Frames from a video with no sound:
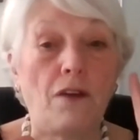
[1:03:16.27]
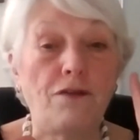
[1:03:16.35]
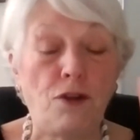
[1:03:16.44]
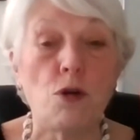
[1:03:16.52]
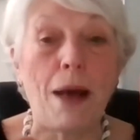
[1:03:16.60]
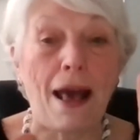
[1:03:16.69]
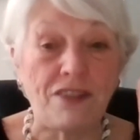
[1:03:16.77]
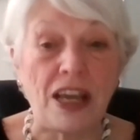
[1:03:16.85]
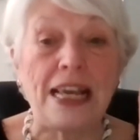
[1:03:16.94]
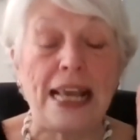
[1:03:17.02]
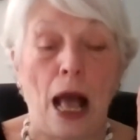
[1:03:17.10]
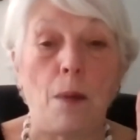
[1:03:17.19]
format of
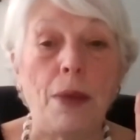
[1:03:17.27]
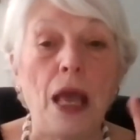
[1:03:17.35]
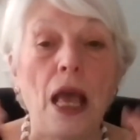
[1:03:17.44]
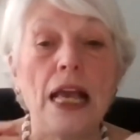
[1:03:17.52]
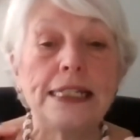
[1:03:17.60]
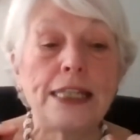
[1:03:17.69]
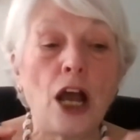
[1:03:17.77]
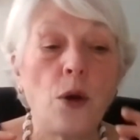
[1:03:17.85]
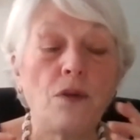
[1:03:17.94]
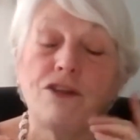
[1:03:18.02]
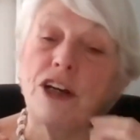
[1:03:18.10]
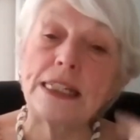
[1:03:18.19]
income.
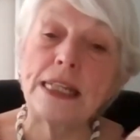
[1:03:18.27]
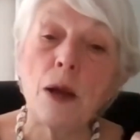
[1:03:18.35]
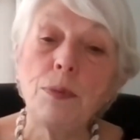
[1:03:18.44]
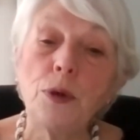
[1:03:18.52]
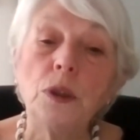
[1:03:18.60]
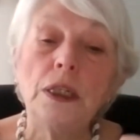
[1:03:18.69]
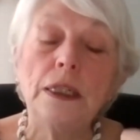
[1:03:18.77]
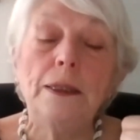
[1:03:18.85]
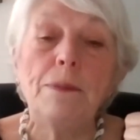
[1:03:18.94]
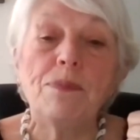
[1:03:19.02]
So, for example,